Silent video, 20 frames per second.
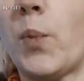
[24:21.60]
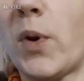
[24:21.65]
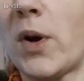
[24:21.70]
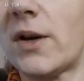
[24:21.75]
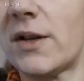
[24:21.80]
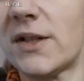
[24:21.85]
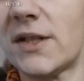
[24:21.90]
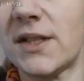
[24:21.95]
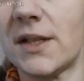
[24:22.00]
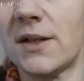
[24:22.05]

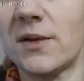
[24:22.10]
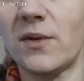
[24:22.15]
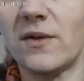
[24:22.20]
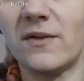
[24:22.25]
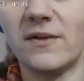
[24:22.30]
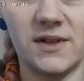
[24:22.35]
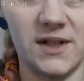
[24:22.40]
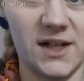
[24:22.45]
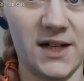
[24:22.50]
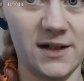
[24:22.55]
person
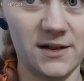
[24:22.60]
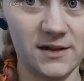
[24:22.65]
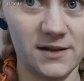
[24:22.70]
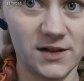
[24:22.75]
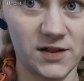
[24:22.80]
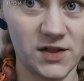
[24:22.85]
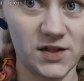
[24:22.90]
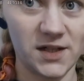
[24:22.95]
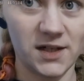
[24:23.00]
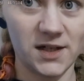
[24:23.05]
over there,
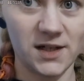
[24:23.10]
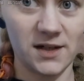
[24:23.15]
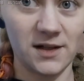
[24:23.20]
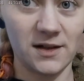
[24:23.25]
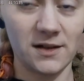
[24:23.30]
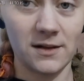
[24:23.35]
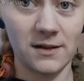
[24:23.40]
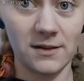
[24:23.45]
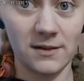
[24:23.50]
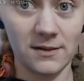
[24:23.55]

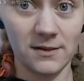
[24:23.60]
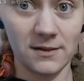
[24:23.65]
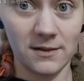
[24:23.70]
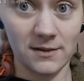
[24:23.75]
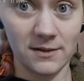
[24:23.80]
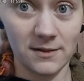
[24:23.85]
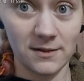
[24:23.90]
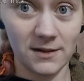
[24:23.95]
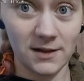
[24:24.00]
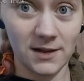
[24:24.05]
she
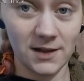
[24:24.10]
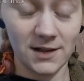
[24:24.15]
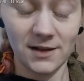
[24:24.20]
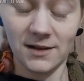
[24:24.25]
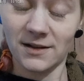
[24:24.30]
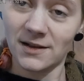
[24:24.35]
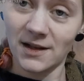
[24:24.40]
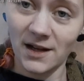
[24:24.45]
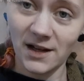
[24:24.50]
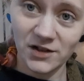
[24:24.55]

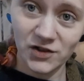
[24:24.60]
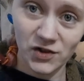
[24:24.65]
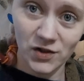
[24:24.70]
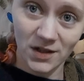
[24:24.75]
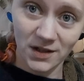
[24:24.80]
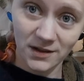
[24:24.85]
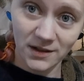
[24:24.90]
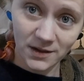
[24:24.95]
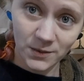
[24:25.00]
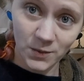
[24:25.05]
is
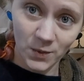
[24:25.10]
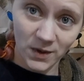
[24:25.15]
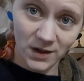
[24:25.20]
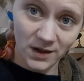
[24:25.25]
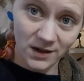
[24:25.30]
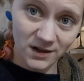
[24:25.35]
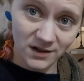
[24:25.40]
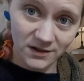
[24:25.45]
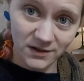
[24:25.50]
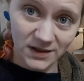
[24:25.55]
actually not
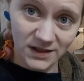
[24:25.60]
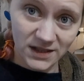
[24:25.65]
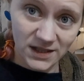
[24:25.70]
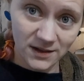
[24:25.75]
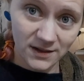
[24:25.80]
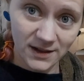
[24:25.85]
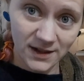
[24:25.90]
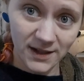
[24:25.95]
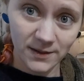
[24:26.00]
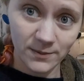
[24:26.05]
wearing a dress
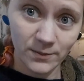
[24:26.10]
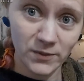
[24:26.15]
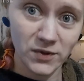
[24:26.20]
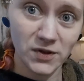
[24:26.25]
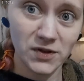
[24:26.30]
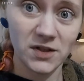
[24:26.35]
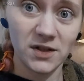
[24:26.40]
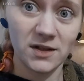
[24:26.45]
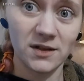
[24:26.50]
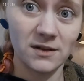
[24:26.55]
today,
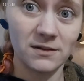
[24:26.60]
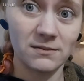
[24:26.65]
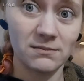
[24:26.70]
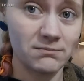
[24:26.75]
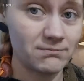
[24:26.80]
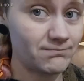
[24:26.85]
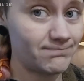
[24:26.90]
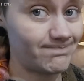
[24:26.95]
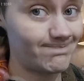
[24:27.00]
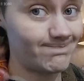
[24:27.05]
but
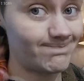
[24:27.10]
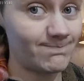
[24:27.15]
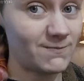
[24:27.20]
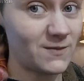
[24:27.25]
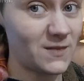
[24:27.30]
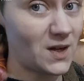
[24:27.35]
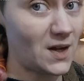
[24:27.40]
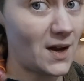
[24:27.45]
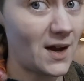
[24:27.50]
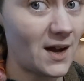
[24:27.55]

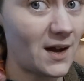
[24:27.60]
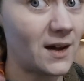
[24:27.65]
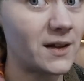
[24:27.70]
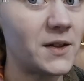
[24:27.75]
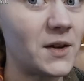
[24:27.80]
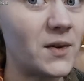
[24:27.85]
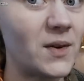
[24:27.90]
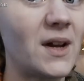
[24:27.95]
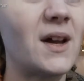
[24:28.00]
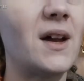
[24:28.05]

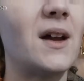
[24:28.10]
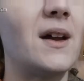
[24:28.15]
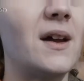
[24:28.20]
all